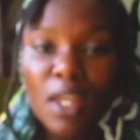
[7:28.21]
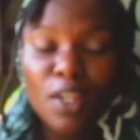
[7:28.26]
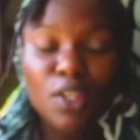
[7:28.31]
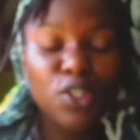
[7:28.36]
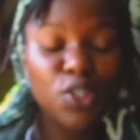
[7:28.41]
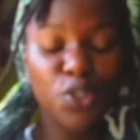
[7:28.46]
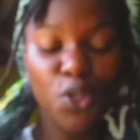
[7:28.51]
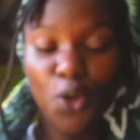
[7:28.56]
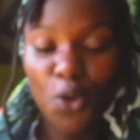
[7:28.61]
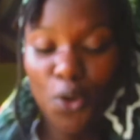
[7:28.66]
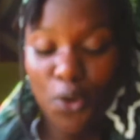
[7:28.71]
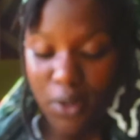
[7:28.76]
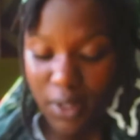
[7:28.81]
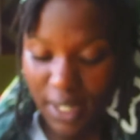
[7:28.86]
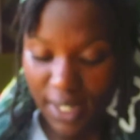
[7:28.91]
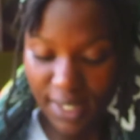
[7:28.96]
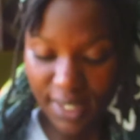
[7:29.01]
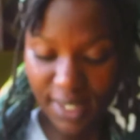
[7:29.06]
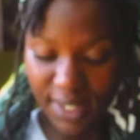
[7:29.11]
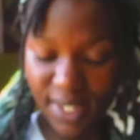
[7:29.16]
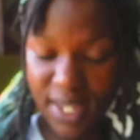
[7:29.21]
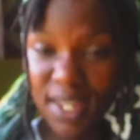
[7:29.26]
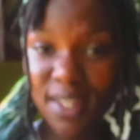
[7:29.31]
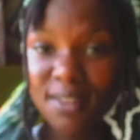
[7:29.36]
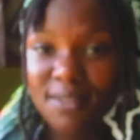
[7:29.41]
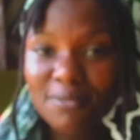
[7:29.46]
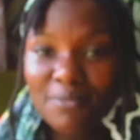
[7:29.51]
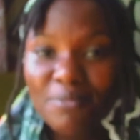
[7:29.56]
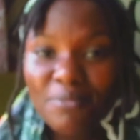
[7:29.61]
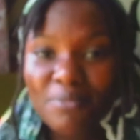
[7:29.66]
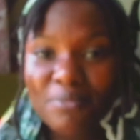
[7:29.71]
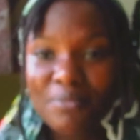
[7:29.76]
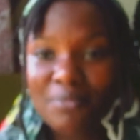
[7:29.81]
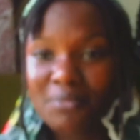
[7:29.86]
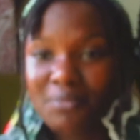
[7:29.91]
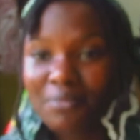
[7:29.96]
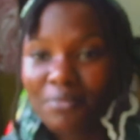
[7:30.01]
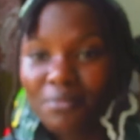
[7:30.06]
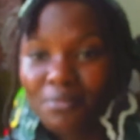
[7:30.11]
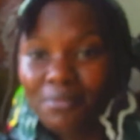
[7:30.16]
So this is it.
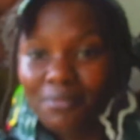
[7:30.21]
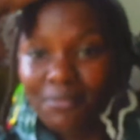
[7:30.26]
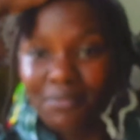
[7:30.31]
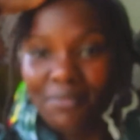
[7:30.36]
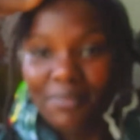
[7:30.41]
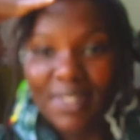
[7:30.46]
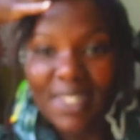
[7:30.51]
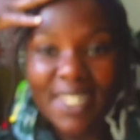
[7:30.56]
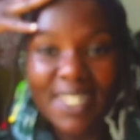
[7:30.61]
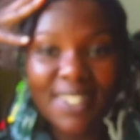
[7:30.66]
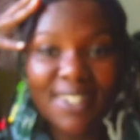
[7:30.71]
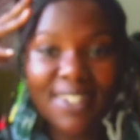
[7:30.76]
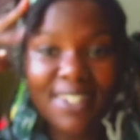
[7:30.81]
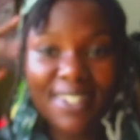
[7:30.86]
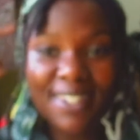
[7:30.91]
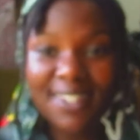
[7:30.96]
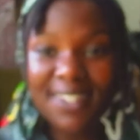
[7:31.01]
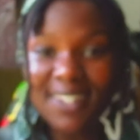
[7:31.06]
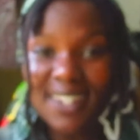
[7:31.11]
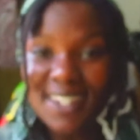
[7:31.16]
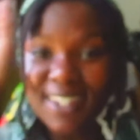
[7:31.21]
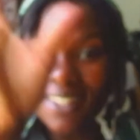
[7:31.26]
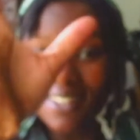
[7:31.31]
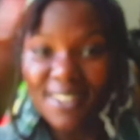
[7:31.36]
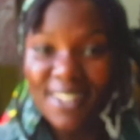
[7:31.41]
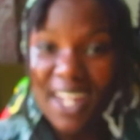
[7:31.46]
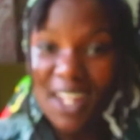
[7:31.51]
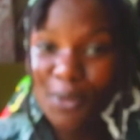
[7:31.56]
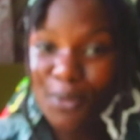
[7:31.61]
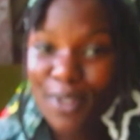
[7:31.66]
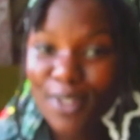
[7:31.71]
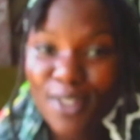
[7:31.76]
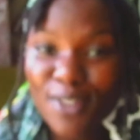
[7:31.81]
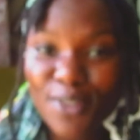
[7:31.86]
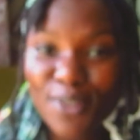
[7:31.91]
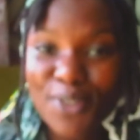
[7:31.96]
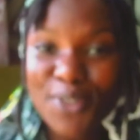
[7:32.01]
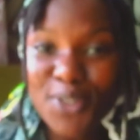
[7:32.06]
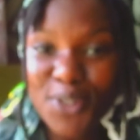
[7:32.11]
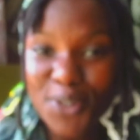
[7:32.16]
This is it. That was the
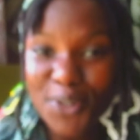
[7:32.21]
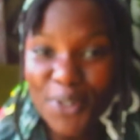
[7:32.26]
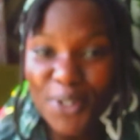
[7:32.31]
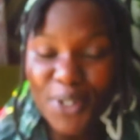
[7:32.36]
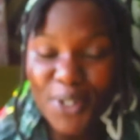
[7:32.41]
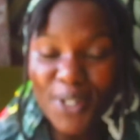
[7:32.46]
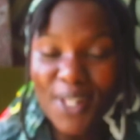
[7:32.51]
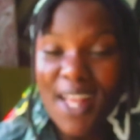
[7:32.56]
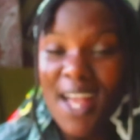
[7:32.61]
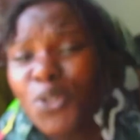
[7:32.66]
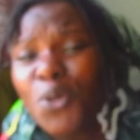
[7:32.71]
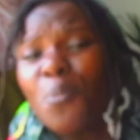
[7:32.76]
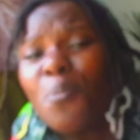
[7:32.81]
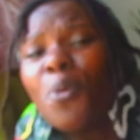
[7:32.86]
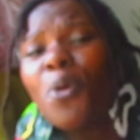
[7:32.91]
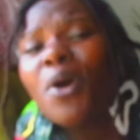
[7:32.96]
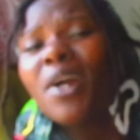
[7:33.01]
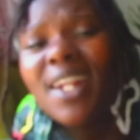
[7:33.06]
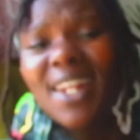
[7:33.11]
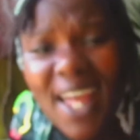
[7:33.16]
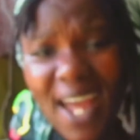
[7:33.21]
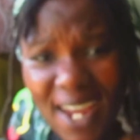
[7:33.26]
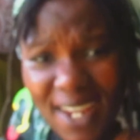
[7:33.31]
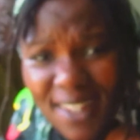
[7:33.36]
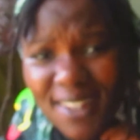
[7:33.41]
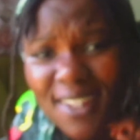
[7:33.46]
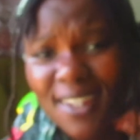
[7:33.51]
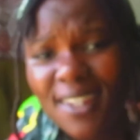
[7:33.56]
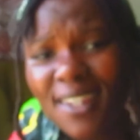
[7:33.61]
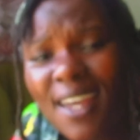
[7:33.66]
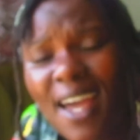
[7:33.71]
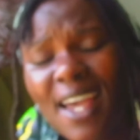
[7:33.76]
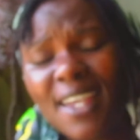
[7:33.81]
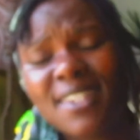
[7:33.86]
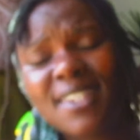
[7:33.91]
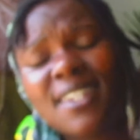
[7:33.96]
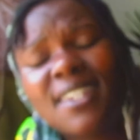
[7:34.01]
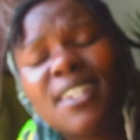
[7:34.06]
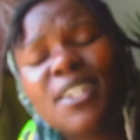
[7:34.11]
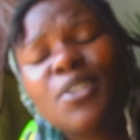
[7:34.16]
tutorial. So more light. I
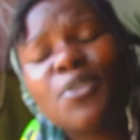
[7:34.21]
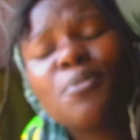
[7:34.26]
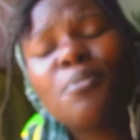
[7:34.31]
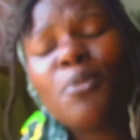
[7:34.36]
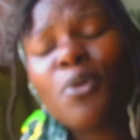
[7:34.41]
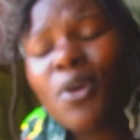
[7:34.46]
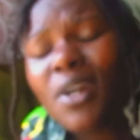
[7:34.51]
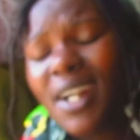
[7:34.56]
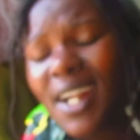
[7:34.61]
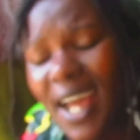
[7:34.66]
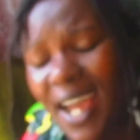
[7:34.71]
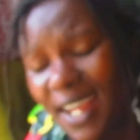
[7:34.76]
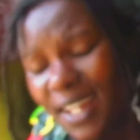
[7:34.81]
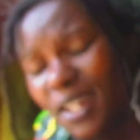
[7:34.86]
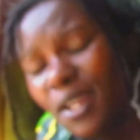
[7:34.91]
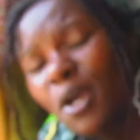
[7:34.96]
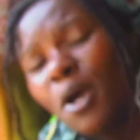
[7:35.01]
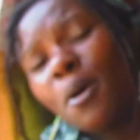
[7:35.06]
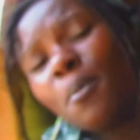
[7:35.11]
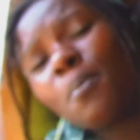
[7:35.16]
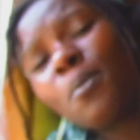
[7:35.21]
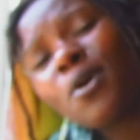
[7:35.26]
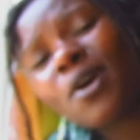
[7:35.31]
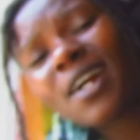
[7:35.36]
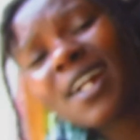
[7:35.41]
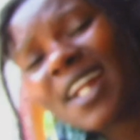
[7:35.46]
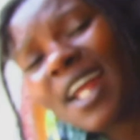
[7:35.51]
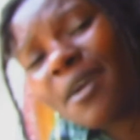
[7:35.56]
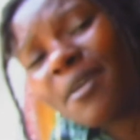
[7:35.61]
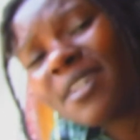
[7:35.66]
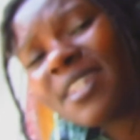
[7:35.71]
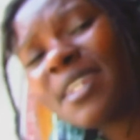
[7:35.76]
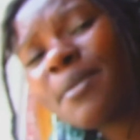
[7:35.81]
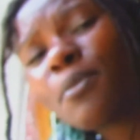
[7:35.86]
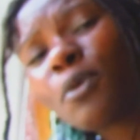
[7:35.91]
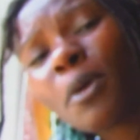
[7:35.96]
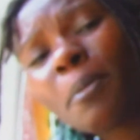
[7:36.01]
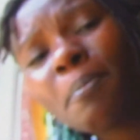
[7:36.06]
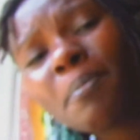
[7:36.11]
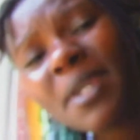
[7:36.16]
sending you more light, more clarity,
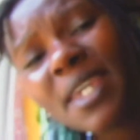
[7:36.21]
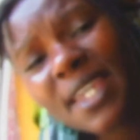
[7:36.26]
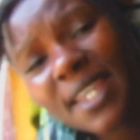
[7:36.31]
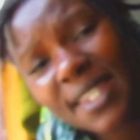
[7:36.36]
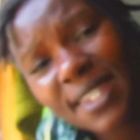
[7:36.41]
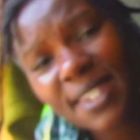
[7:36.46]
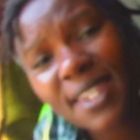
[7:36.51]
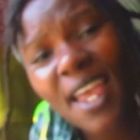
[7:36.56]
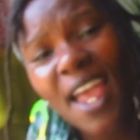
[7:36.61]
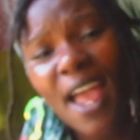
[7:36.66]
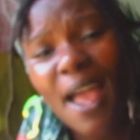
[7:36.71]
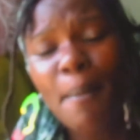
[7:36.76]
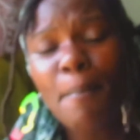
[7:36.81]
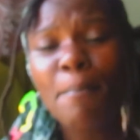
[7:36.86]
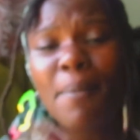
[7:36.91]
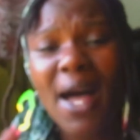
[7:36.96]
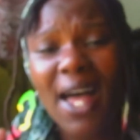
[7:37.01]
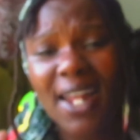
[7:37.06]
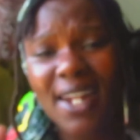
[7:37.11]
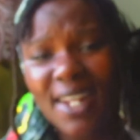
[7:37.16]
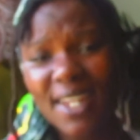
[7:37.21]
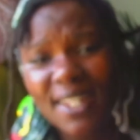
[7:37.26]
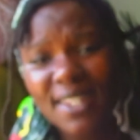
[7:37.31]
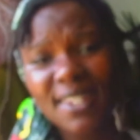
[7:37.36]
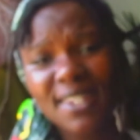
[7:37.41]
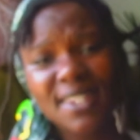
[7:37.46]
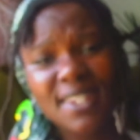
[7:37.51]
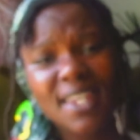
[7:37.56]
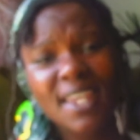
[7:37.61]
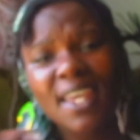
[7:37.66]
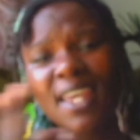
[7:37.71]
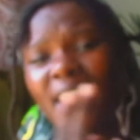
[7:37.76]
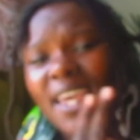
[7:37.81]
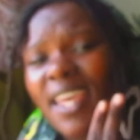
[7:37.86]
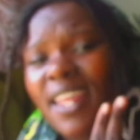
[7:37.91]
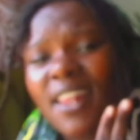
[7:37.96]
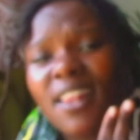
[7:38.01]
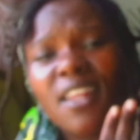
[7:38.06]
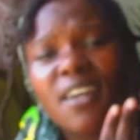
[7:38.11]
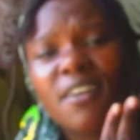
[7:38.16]
more peace, balance,
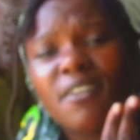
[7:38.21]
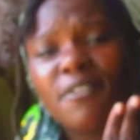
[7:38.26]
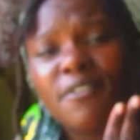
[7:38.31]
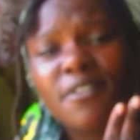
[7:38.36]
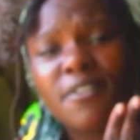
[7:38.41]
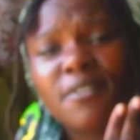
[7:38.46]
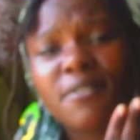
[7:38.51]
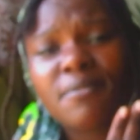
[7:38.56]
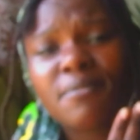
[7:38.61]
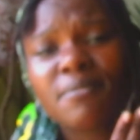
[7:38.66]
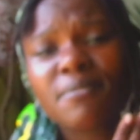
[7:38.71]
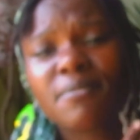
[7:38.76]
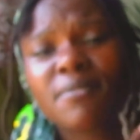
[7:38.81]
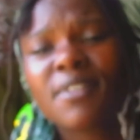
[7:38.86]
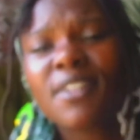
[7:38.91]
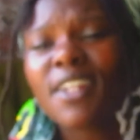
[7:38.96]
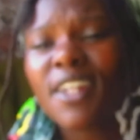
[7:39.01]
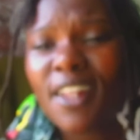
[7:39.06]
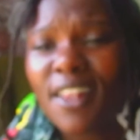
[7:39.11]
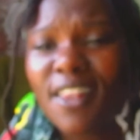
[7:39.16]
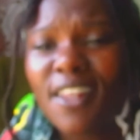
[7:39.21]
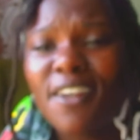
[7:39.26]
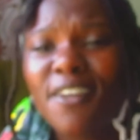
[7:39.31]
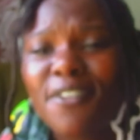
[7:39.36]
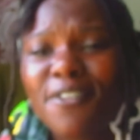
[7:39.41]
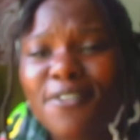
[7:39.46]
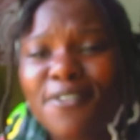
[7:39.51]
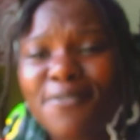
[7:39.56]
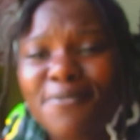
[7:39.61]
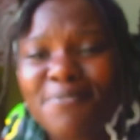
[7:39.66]
and love. Love.